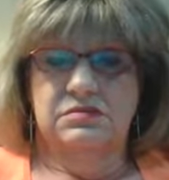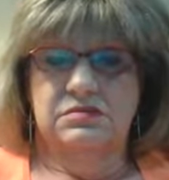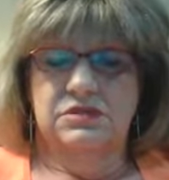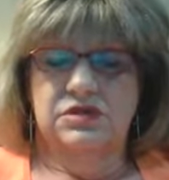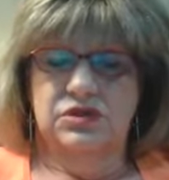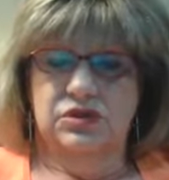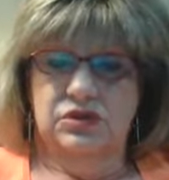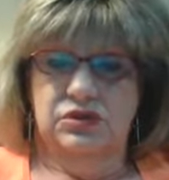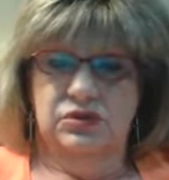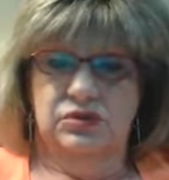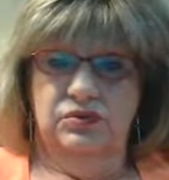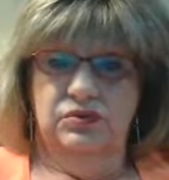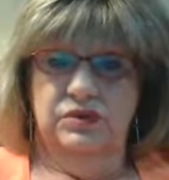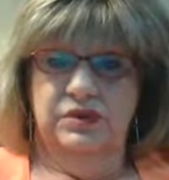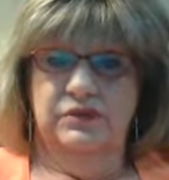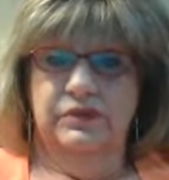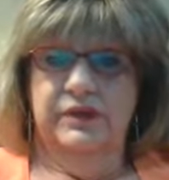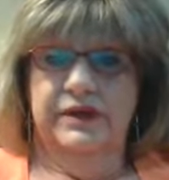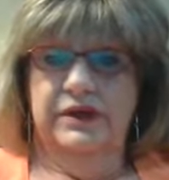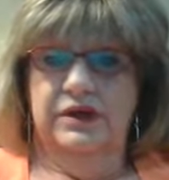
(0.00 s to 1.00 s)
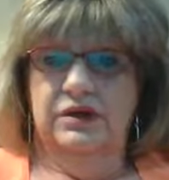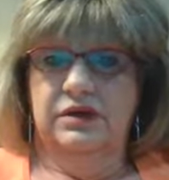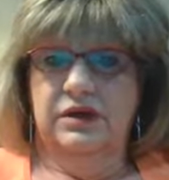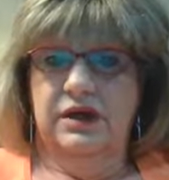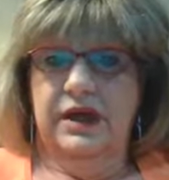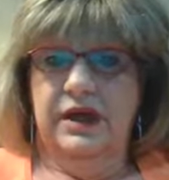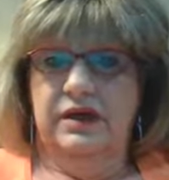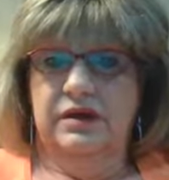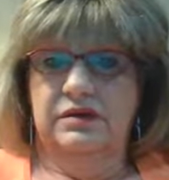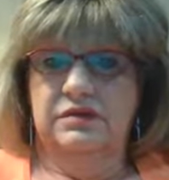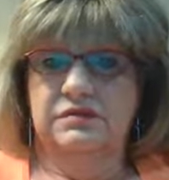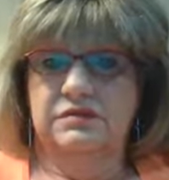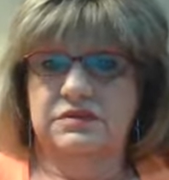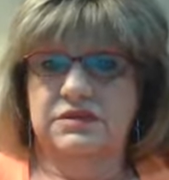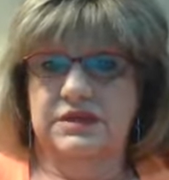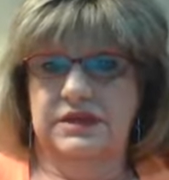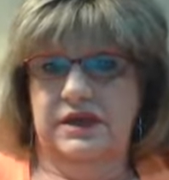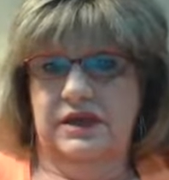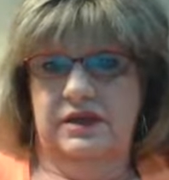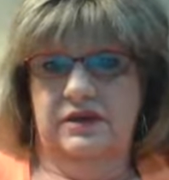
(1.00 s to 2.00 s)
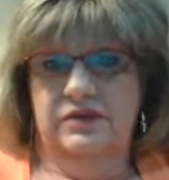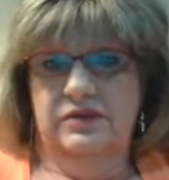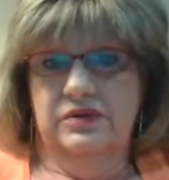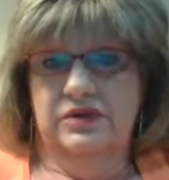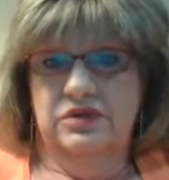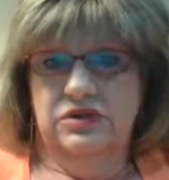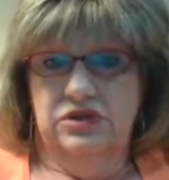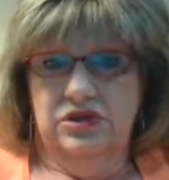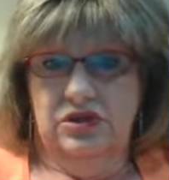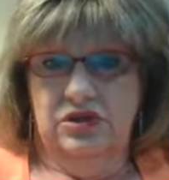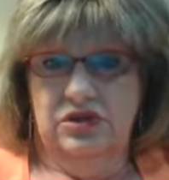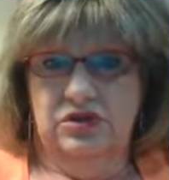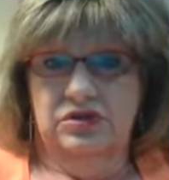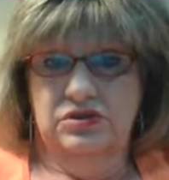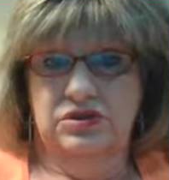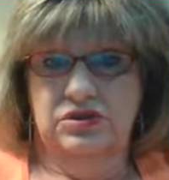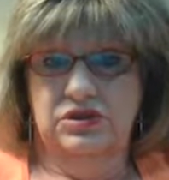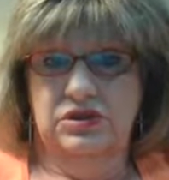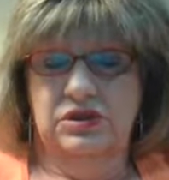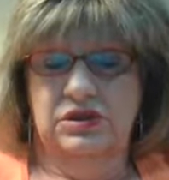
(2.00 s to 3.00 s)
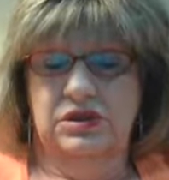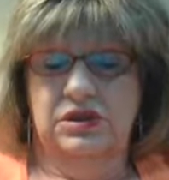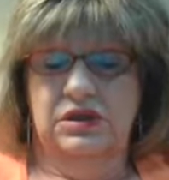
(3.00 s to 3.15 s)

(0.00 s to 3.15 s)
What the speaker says: school and we hung out together at church.